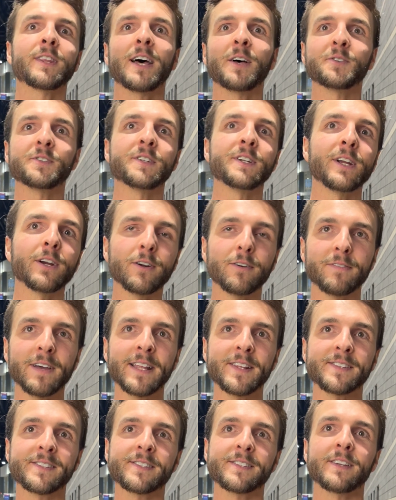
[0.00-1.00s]
1,000-year
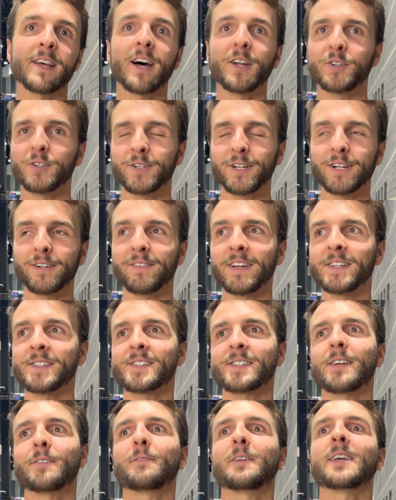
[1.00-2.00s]
events, 100-year events,
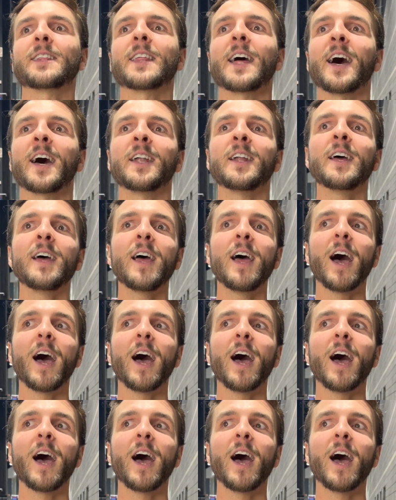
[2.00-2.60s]
stuff like that.